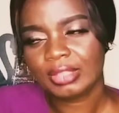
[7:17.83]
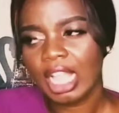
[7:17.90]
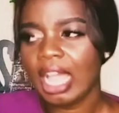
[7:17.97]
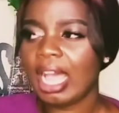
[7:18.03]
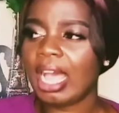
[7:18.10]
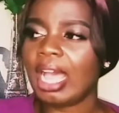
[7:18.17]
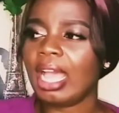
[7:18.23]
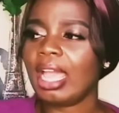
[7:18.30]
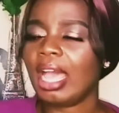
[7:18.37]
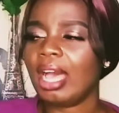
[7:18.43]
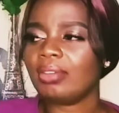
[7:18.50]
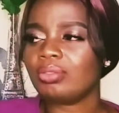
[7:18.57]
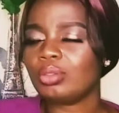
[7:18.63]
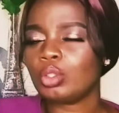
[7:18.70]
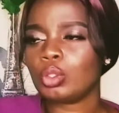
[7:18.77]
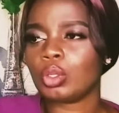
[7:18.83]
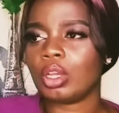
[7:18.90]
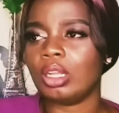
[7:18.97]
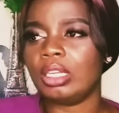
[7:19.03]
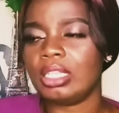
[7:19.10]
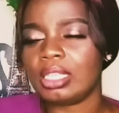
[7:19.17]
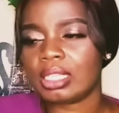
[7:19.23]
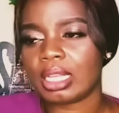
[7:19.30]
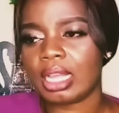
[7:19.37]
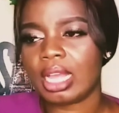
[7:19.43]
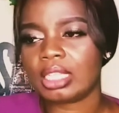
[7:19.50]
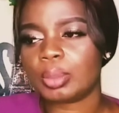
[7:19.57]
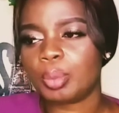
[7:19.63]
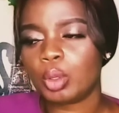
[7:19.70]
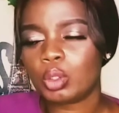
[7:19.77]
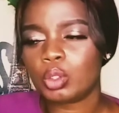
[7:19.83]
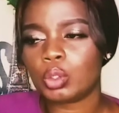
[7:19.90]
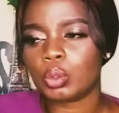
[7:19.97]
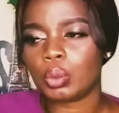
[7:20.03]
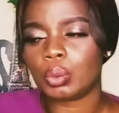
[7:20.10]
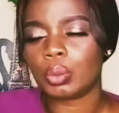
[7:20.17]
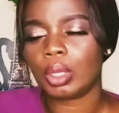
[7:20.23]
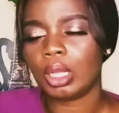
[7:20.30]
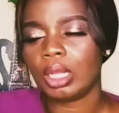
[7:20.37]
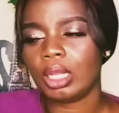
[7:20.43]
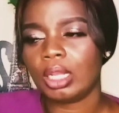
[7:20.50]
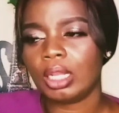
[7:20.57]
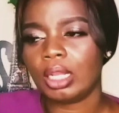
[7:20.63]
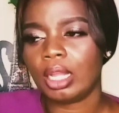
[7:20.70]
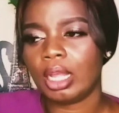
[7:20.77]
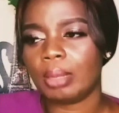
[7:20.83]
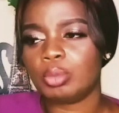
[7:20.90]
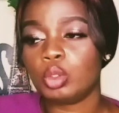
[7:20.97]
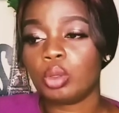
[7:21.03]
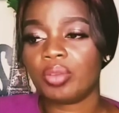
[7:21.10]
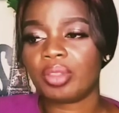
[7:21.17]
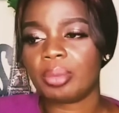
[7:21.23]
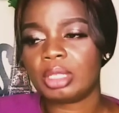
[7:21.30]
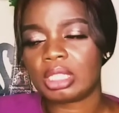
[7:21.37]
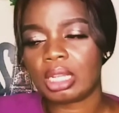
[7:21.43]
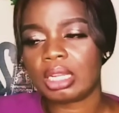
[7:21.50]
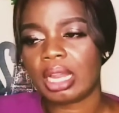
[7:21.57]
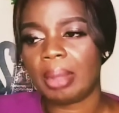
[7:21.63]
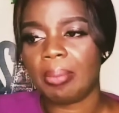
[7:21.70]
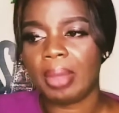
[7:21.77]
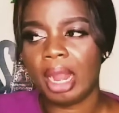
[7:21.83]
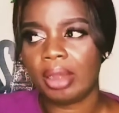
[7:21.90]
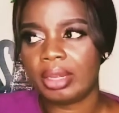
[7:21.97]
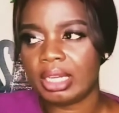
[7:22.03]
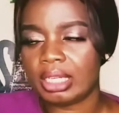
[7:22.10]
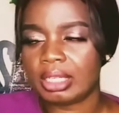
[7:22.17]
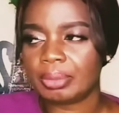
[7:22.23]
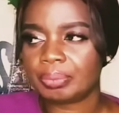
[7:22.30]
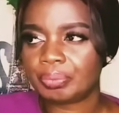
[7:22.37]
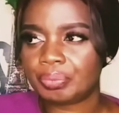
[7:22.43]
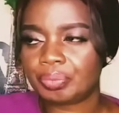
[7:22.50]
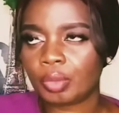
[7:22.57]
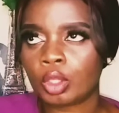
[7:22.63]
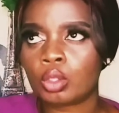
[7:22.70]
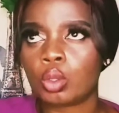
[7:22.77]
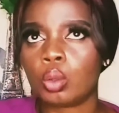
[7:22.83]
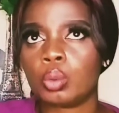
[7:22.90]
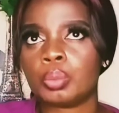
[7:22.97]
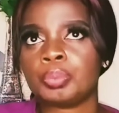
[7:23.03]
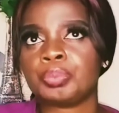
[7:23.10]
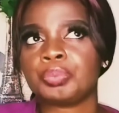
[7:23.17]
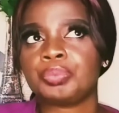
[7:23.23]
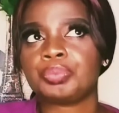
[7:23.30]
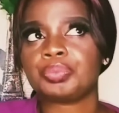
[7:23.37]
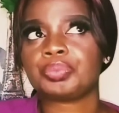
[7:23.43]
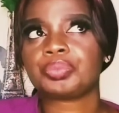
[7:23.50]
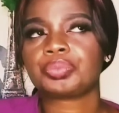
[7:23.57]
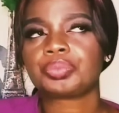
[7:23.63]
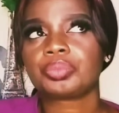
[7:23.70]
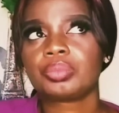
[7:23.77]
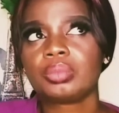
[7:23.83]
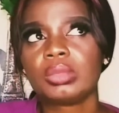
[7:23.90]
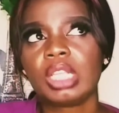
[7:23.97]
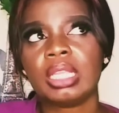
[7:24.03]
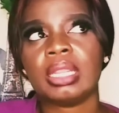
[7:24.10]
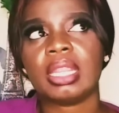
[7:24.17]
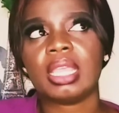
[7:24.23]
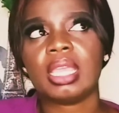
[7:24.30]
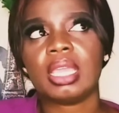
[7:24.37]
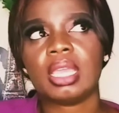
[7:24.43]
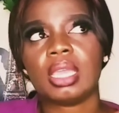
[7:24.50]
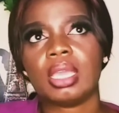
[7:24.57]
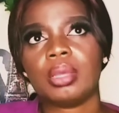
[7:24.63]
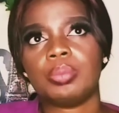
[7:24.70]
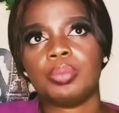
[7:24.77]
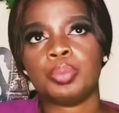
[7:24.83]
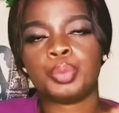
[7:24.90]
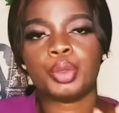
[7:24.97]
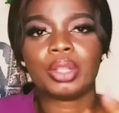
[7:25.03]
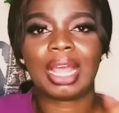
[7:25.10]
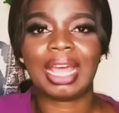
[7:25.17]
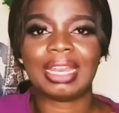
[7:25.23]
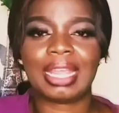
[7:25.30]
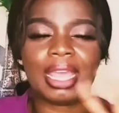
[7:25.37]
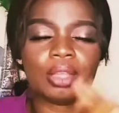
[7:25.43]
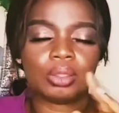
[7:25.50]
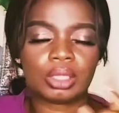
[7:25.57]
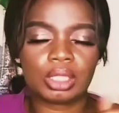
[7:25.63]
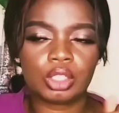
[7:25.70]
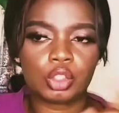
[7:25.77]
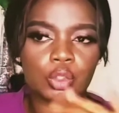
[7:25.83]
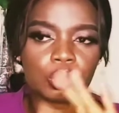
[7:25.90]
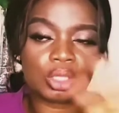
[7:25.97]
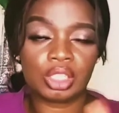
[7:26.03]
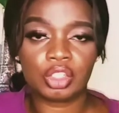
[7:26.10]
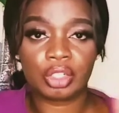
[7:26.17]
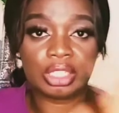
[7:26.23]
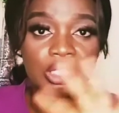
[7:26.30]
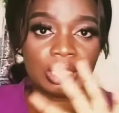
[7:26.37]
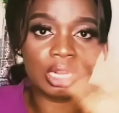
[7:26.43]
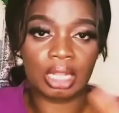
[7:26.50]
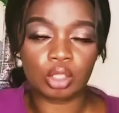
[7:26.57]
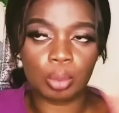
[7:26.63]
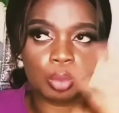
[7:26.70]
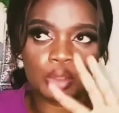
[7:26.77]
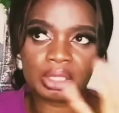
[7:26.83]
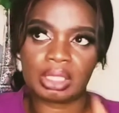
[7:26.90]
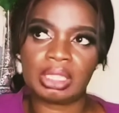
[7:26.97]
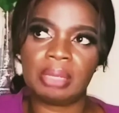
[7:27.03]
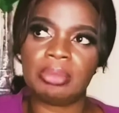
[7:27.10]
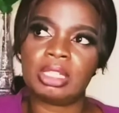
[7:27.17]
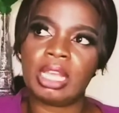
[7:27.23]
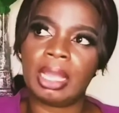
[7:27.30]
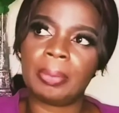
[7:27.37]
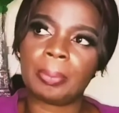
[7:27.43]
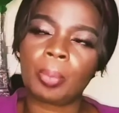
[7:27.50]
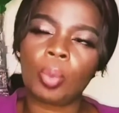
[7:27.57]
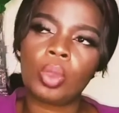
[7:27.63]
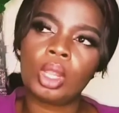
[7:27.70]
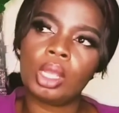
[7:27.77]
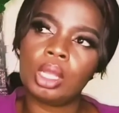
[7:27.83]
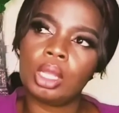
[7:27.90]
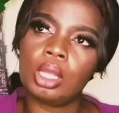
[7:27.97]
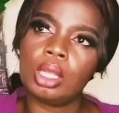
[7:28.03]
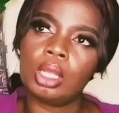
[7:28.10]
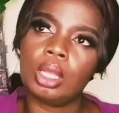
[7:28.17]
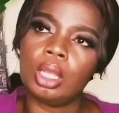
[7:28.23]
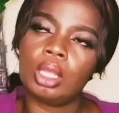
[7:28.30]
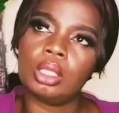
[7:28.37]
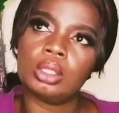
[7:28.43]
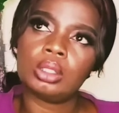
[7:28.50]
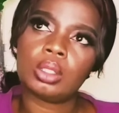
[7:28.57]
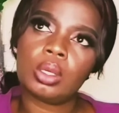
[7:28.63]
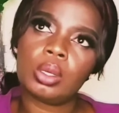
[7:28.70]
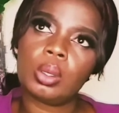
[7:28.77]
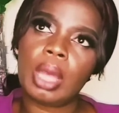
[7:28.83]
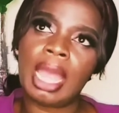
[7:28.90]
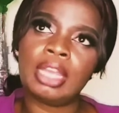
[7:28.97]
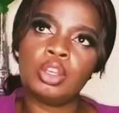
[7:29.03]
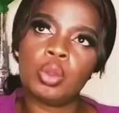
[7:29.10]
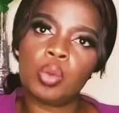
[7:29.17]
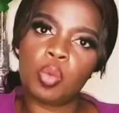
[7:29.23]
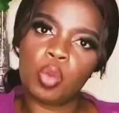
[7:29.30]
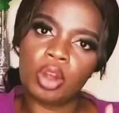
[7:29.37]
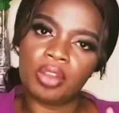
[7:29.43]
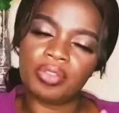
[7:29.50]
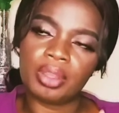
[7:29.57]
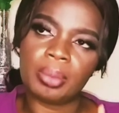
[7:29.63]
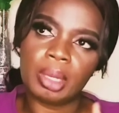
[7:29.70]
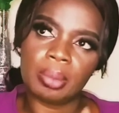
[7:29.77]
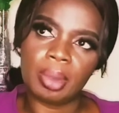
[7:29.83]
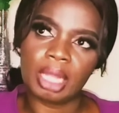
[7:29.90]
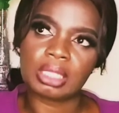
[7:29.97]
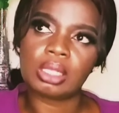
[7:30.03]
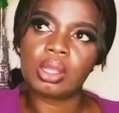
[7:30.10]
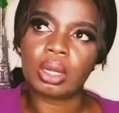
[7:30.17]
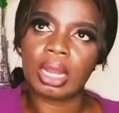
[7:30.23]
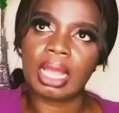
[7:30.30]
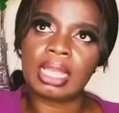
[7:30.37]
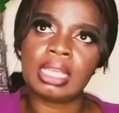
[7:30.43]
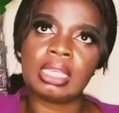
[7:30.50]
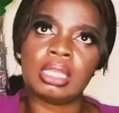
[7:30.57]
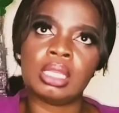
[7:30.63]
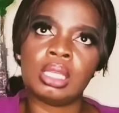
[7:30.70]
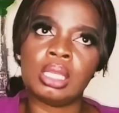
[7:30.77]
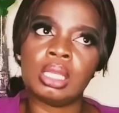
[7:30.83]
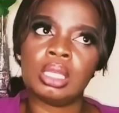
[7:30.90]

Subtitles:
I have two colleagues. I spoke to two of them recently are married. So they both had health issues, interestingly, at almost the same time. So I know one of them in particular, he